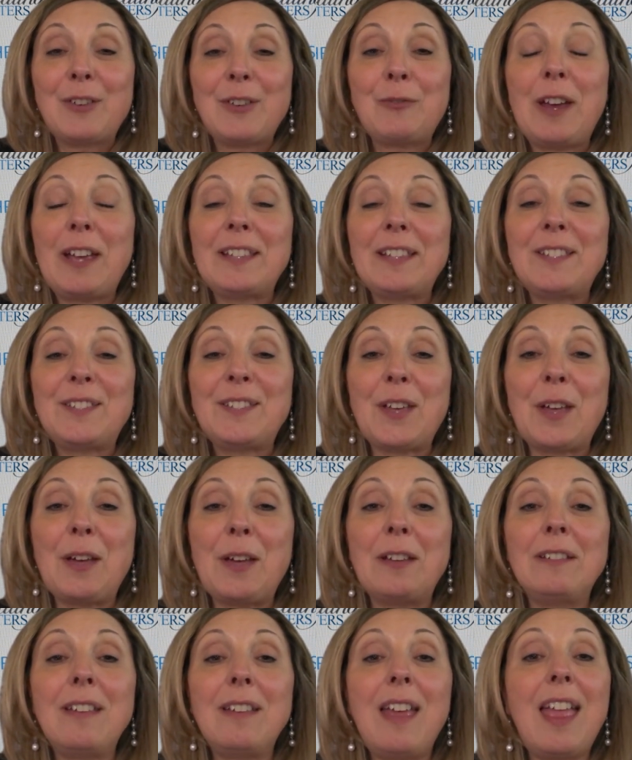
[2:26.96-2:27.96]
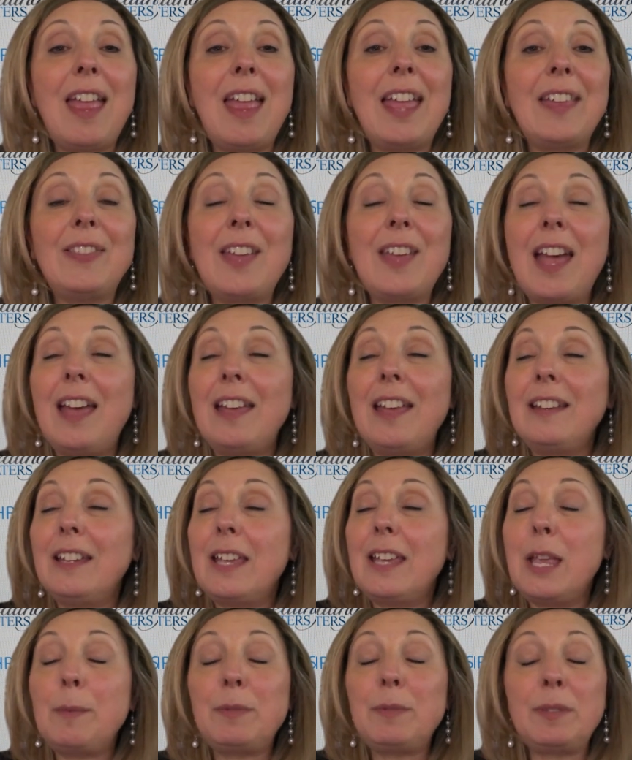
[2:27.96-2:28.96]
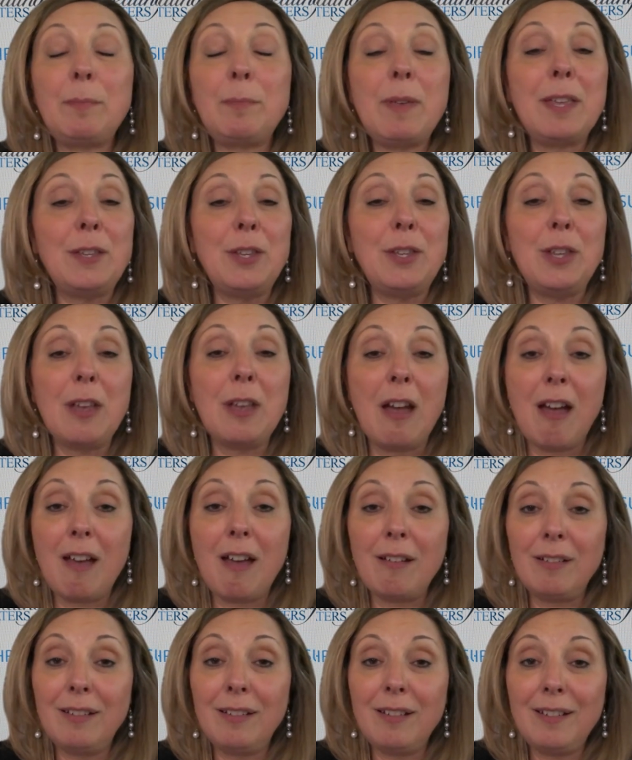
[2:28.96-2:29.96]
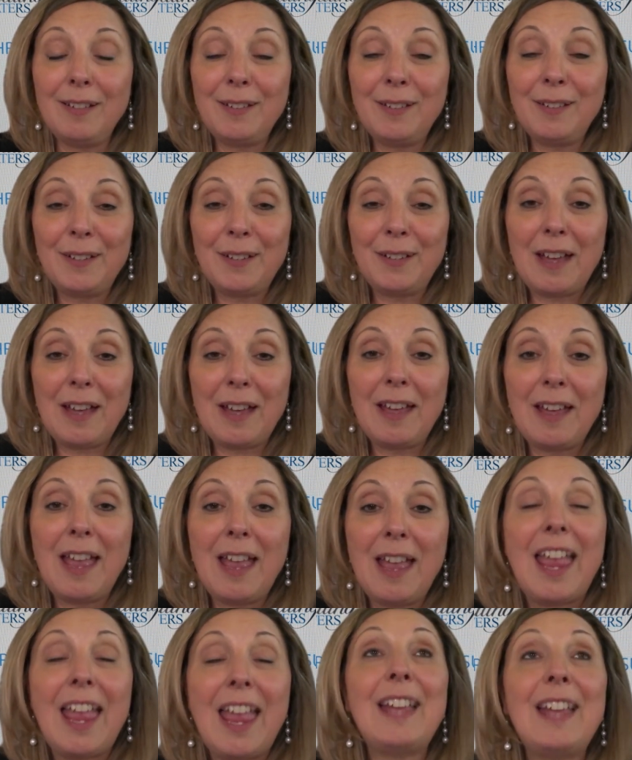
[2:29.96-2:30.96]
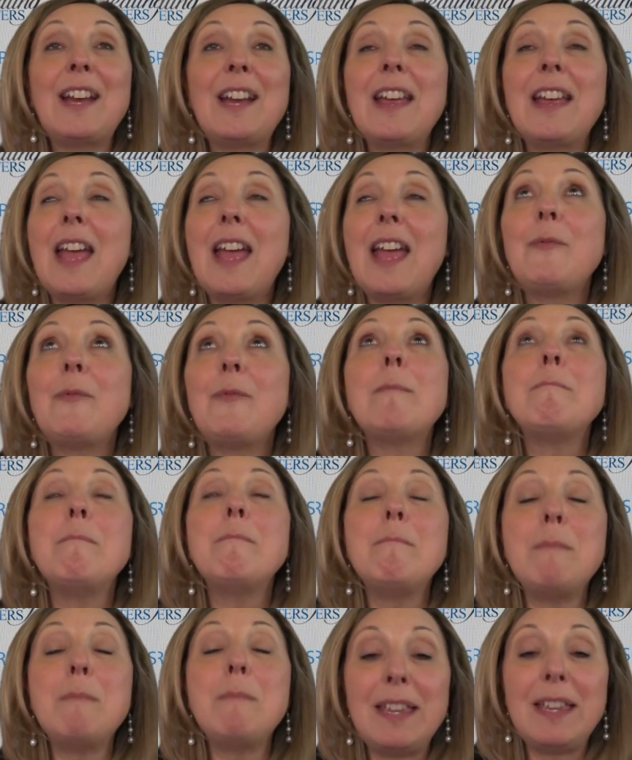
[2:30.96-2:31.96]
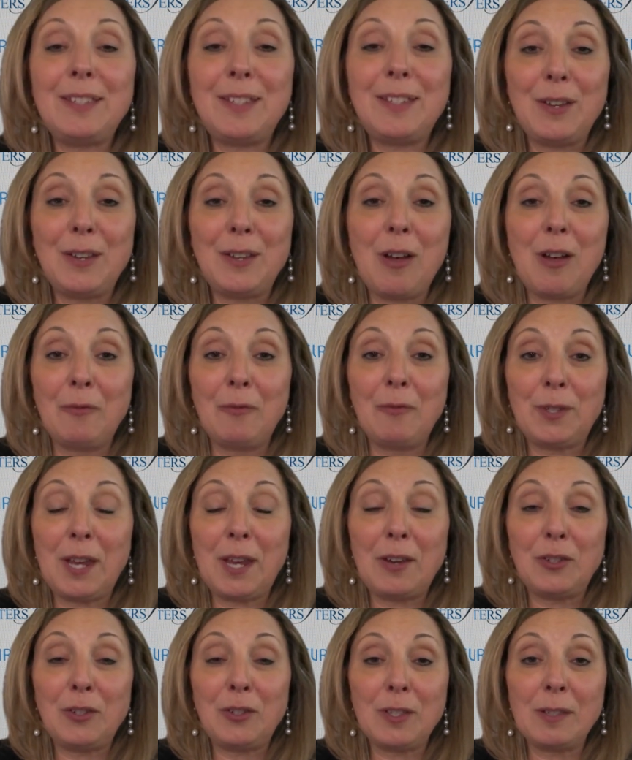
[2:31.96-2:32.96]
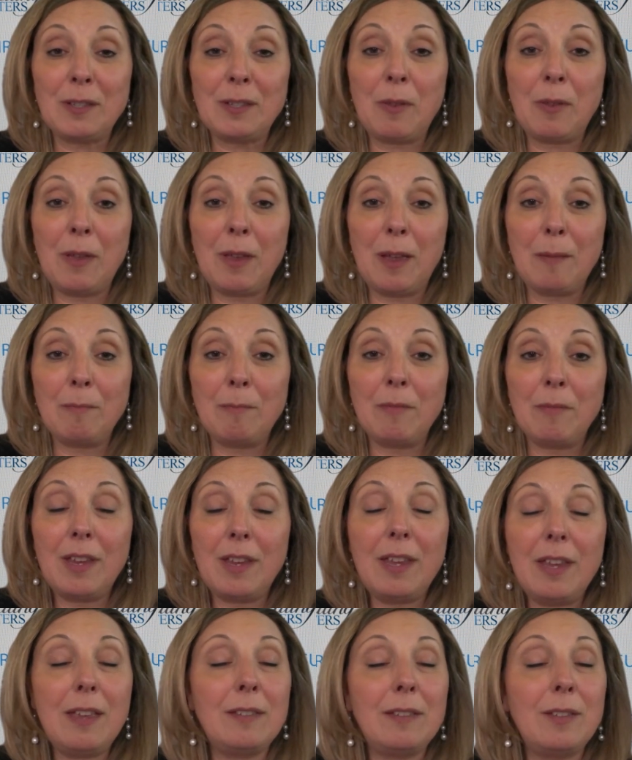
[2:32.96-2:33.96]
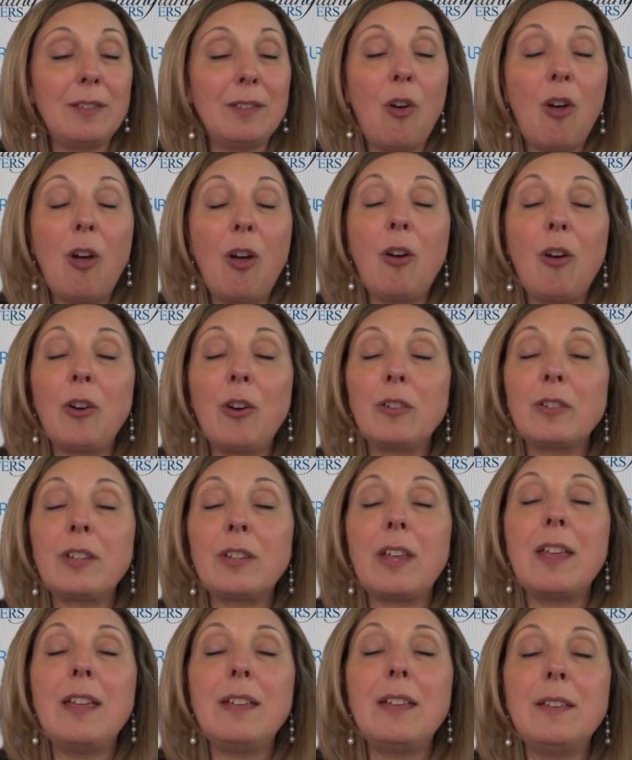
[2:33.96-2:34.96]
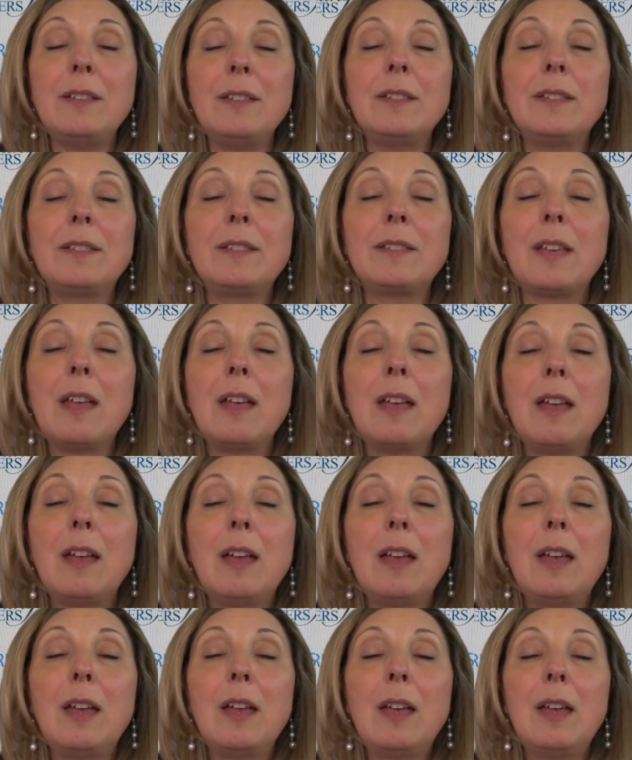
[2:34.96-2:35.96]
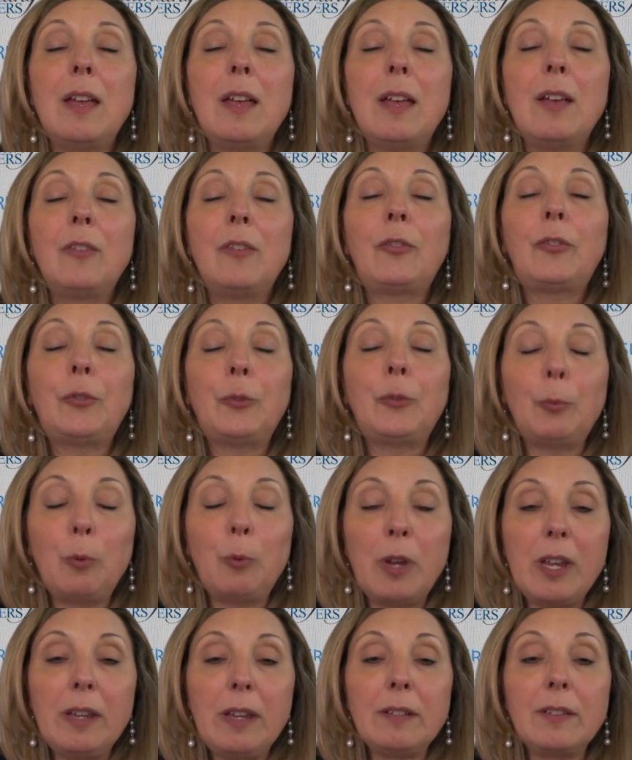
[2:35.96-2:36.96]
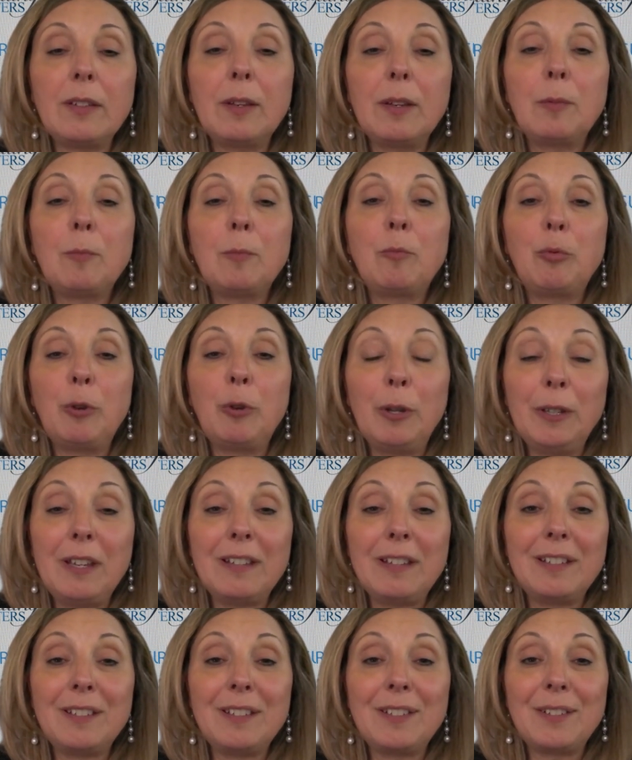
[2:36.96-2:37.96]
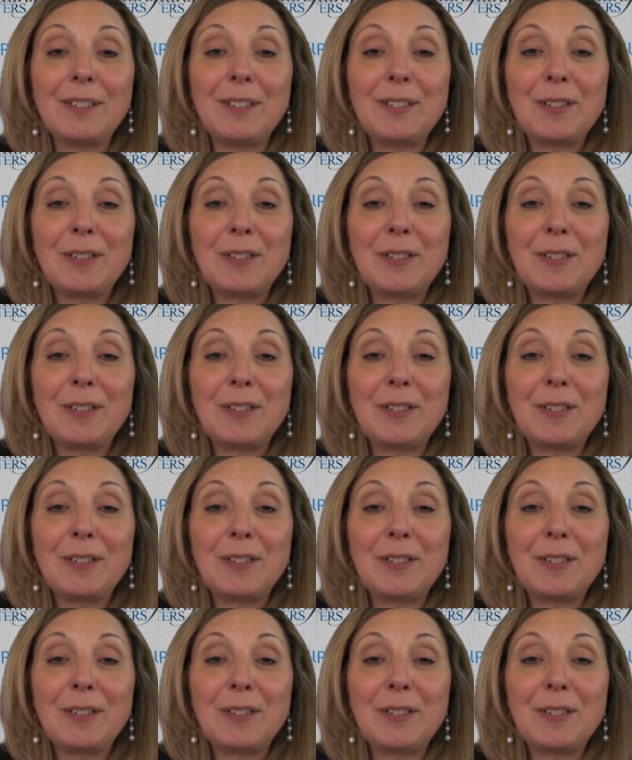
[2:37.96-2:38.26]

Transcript: grandson that keeps me young and I have amazing conversations with him. His heart is sweet, brilliant.